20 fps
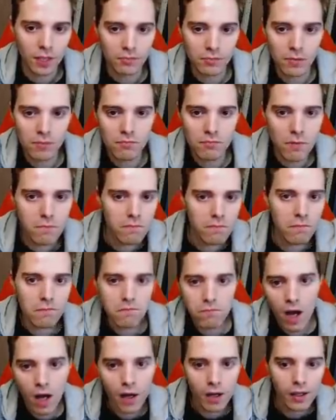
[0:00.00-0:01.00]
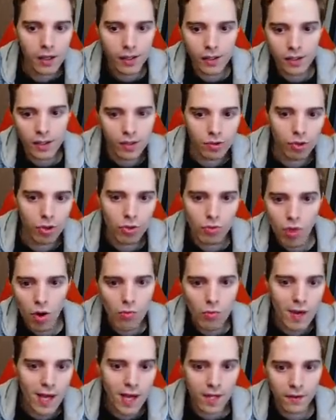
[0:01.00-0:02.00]

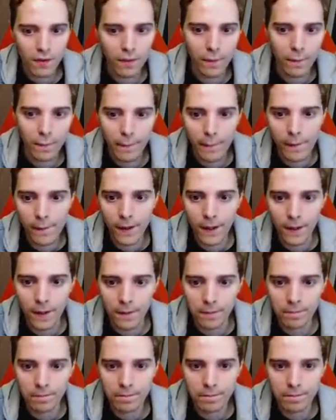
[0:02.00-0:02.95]
Microbot. Okay.